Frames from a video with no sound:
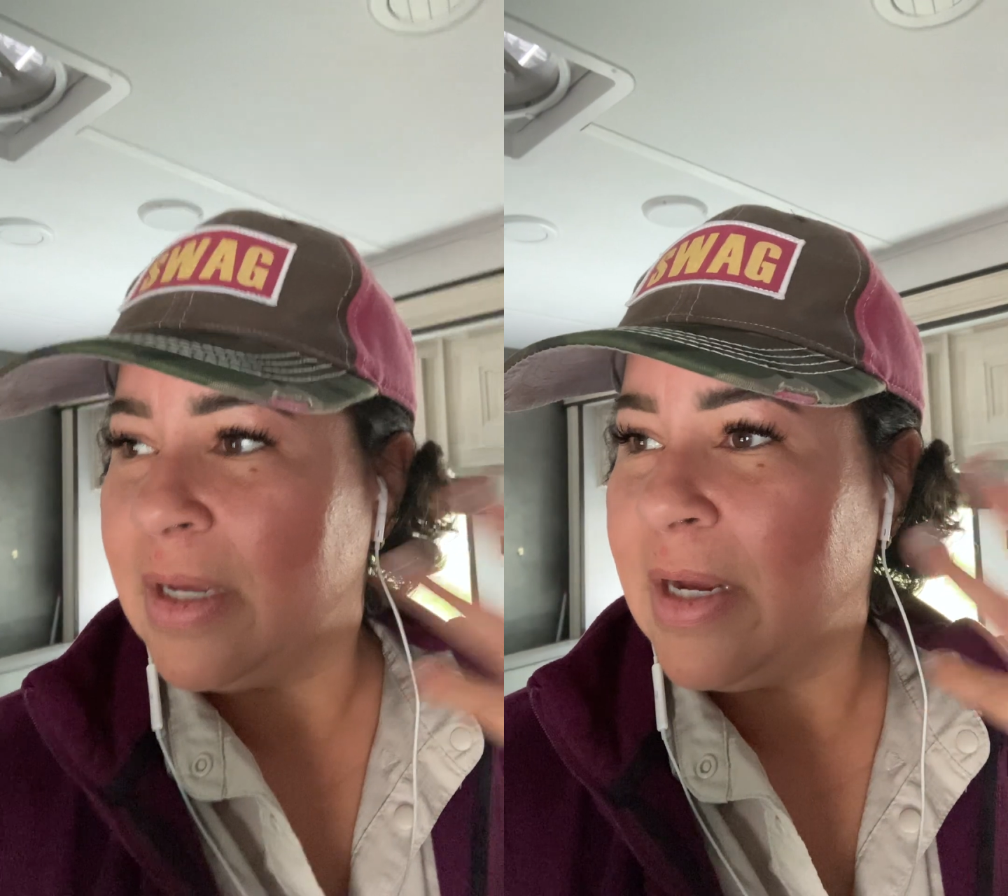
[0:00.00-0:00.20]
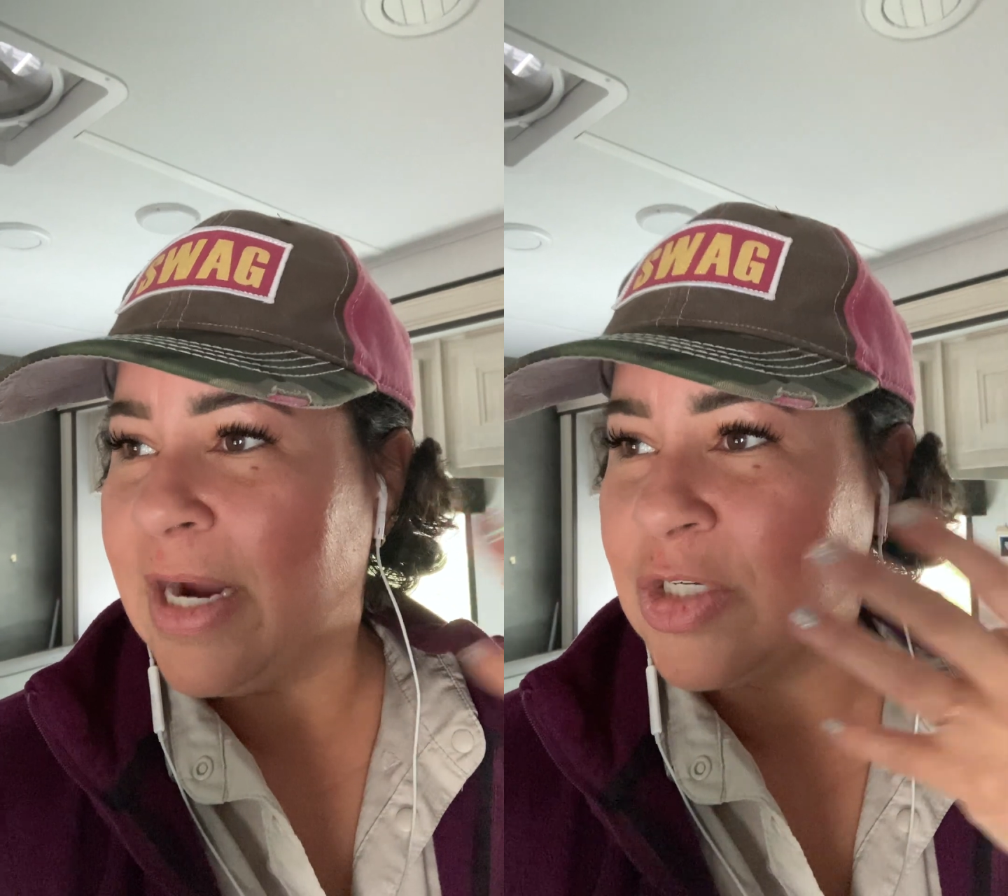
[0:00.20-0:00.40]

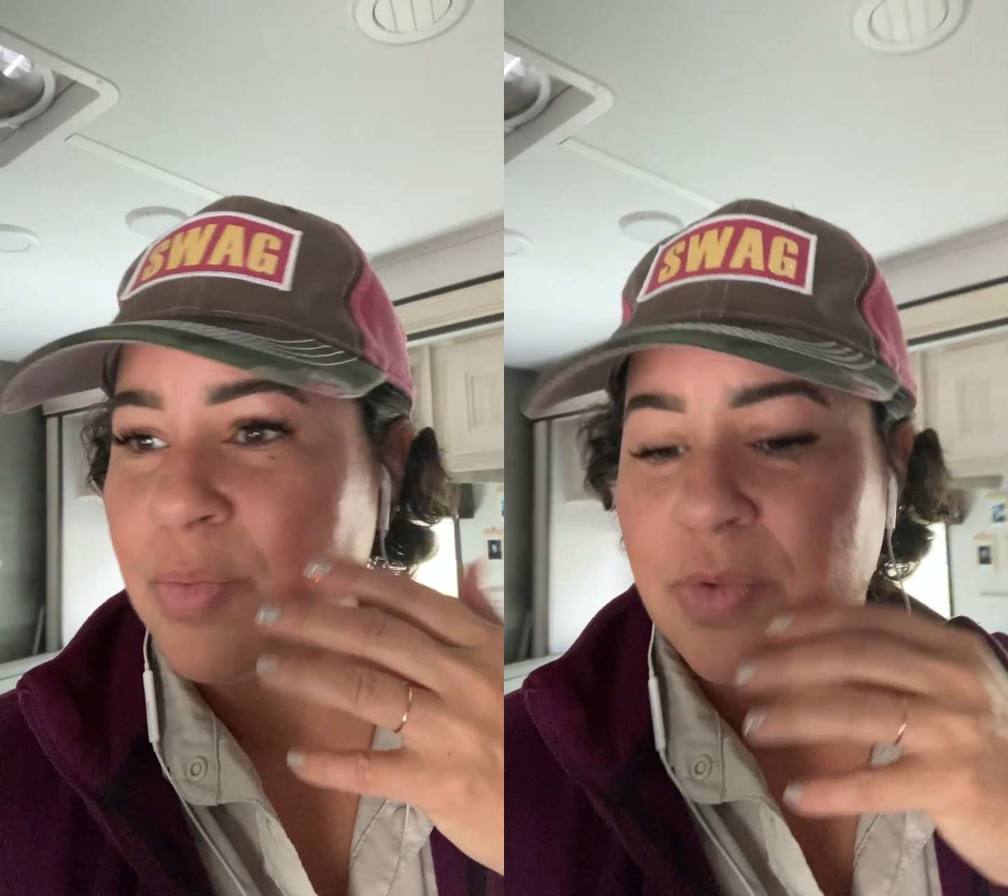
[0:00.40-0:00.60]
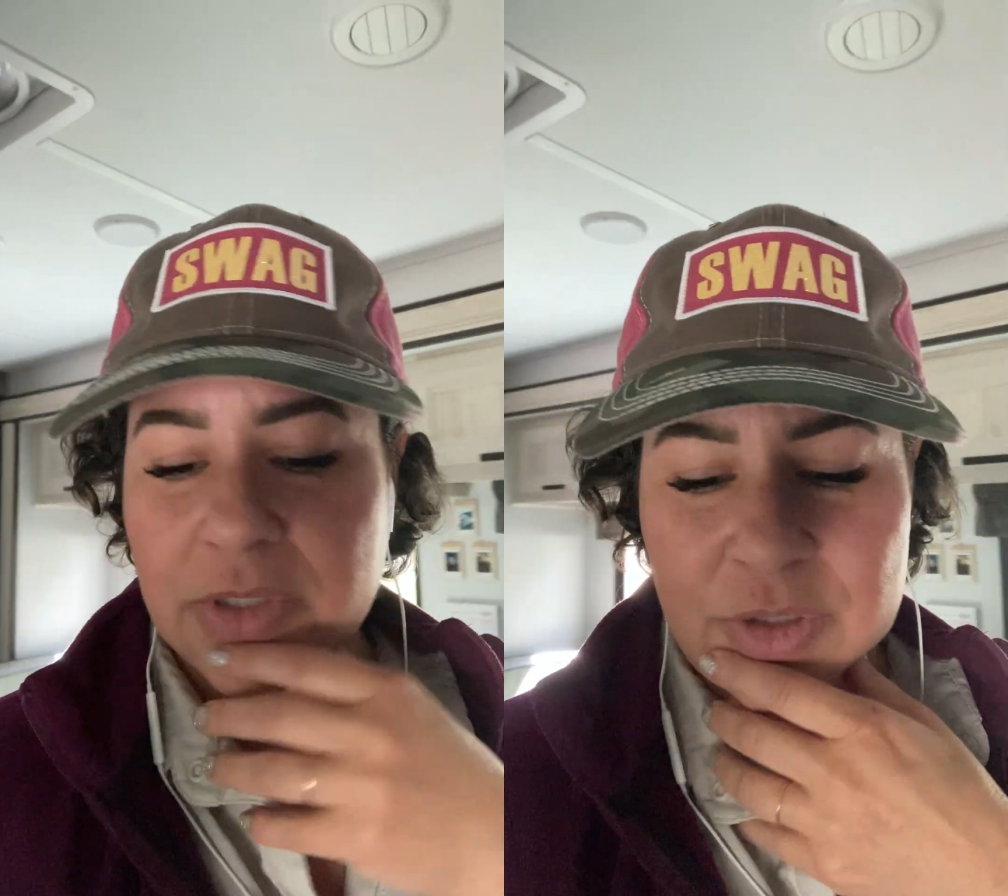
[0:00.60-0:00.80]

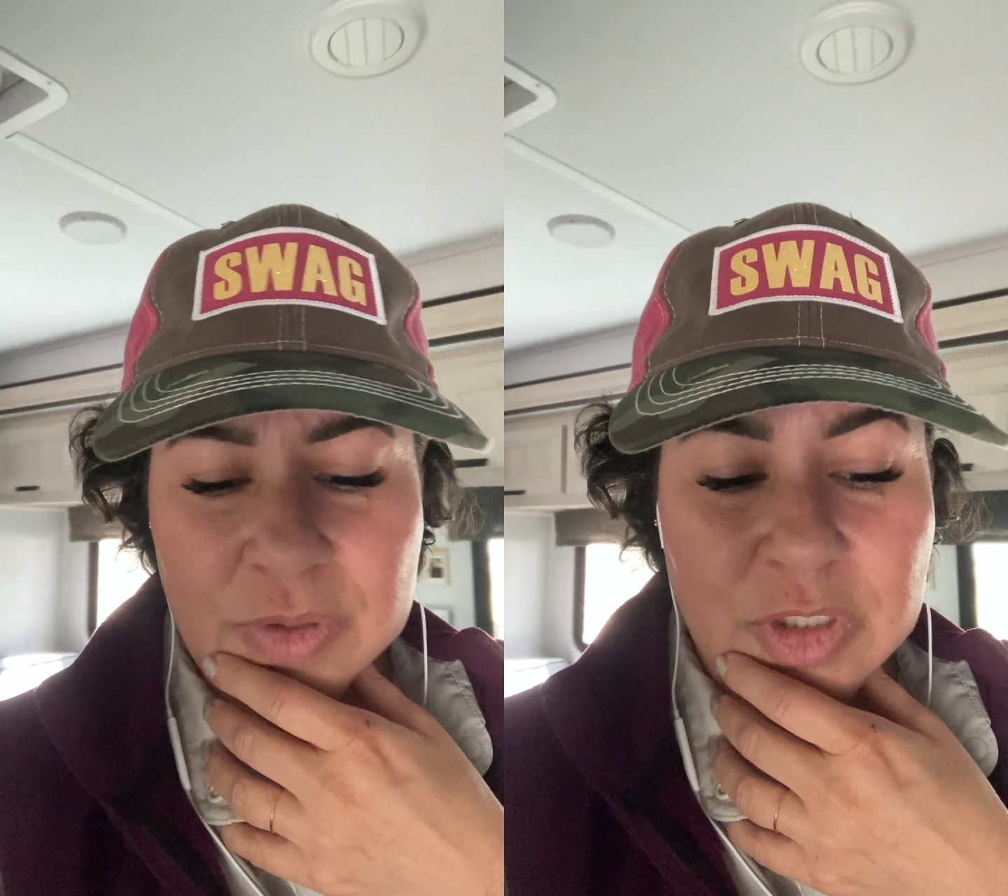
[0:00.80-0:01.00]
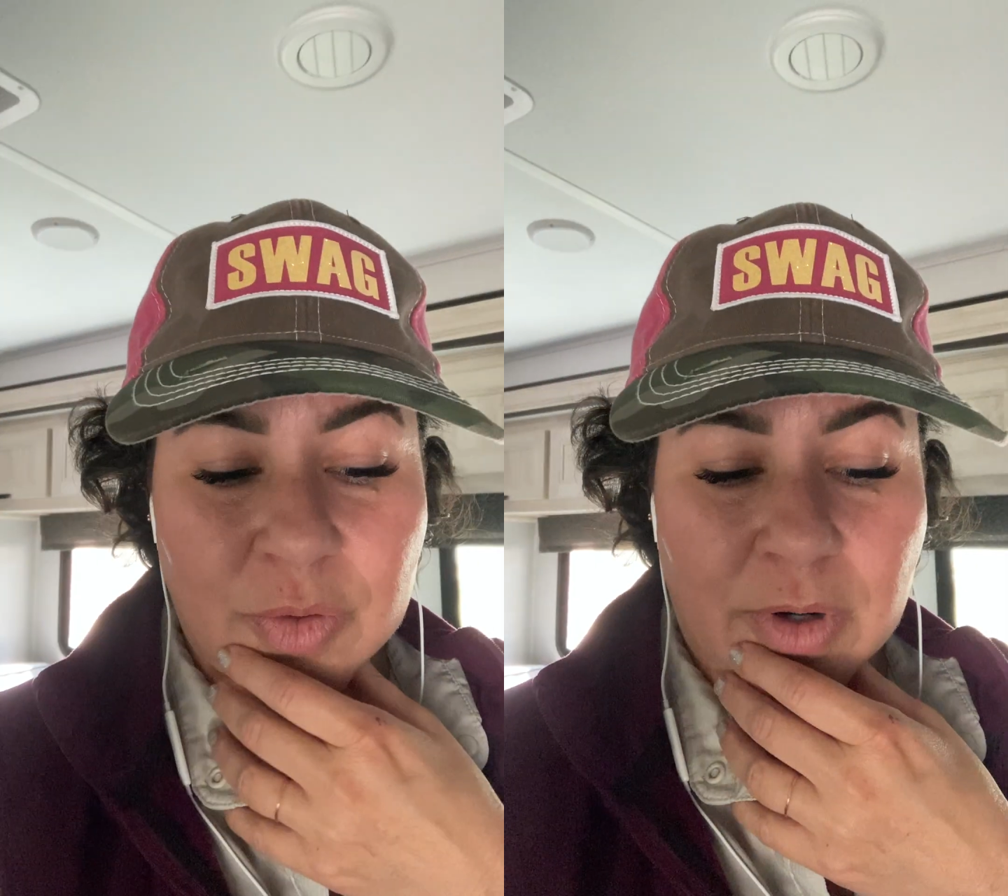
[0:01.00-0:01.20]
actual
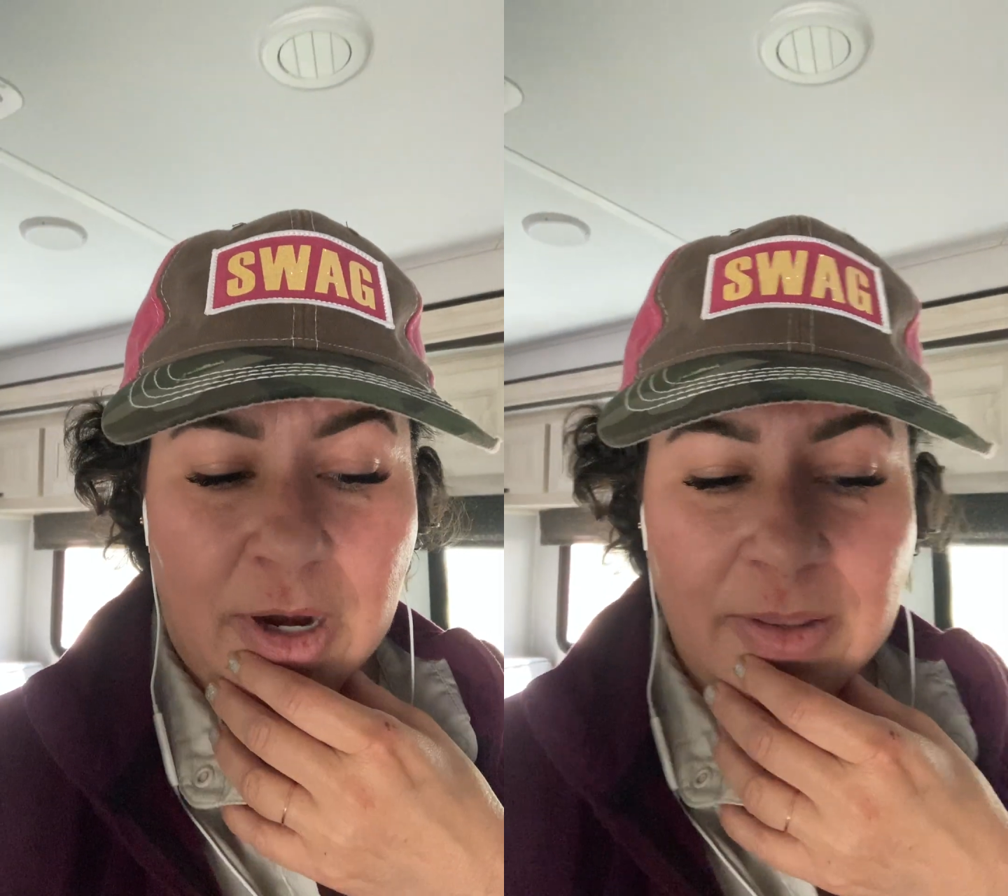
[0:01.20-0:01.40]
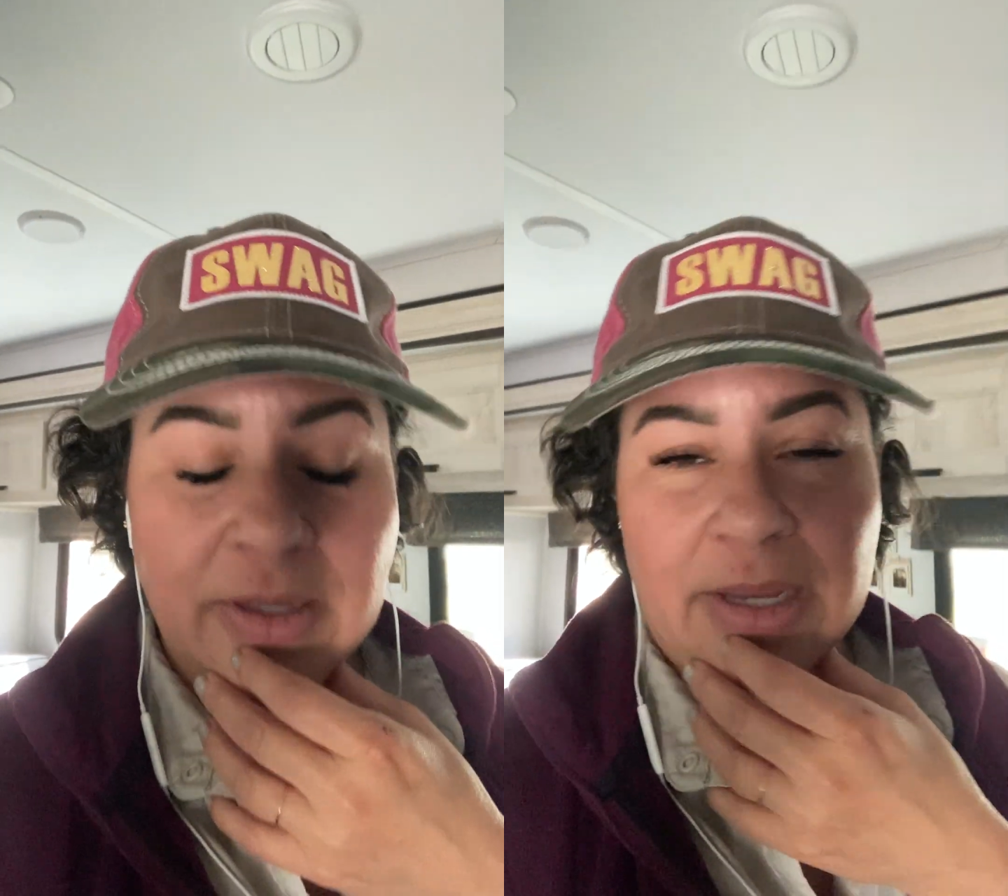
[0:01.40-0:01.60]
students who are
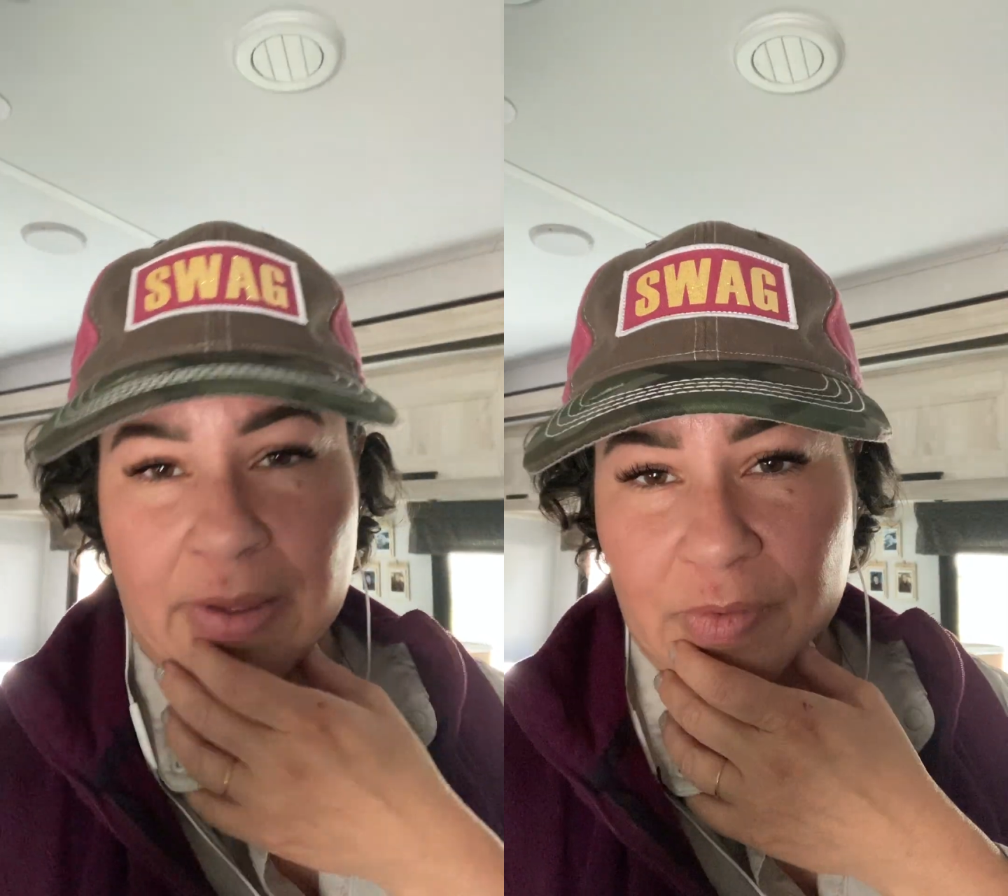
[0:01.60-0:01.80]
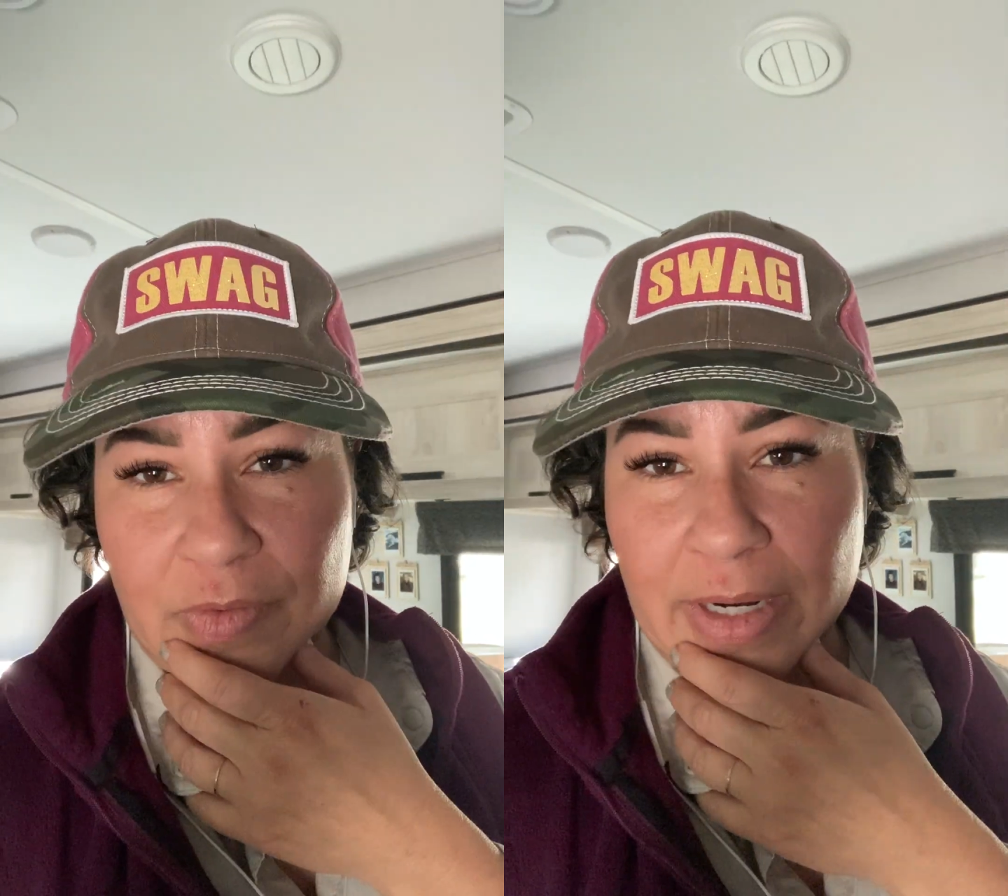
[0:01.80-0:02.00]
on the calendar.